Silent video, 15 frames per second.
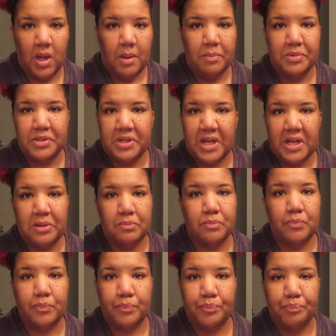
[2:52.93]
Tonight
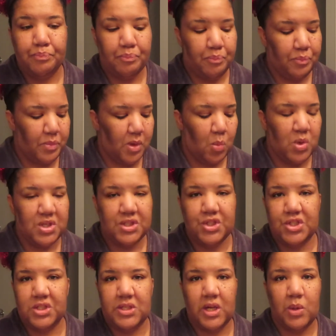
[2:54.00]
we're
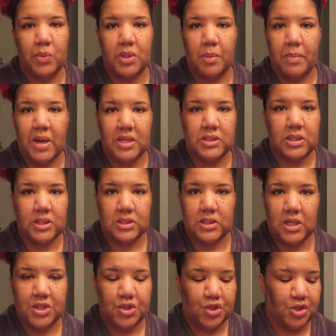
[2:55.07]
just sticking with the basics.
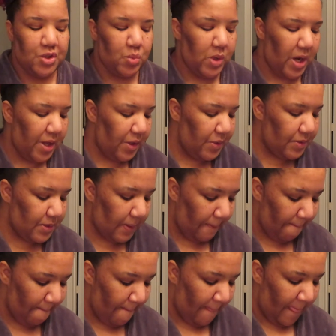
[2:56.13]
That's just what I use.
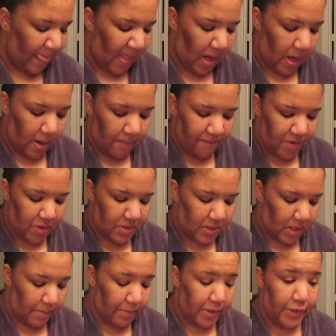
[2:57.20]
First thing
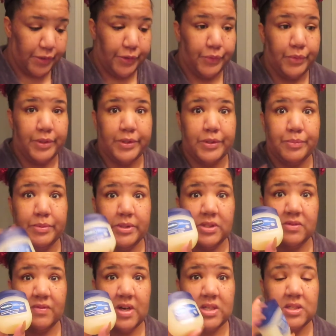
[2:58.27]
I'm gonna do is put
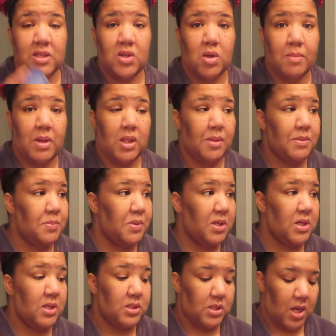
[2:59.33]
some Vaseline on my lips
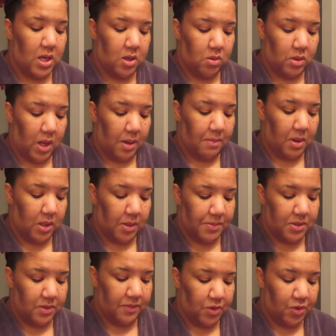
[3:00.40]
because I don't like my lips
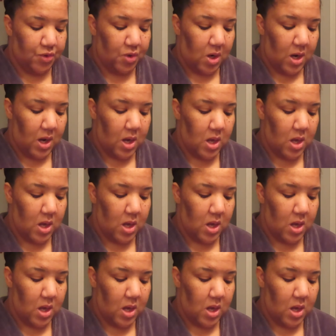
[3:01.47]
to dry.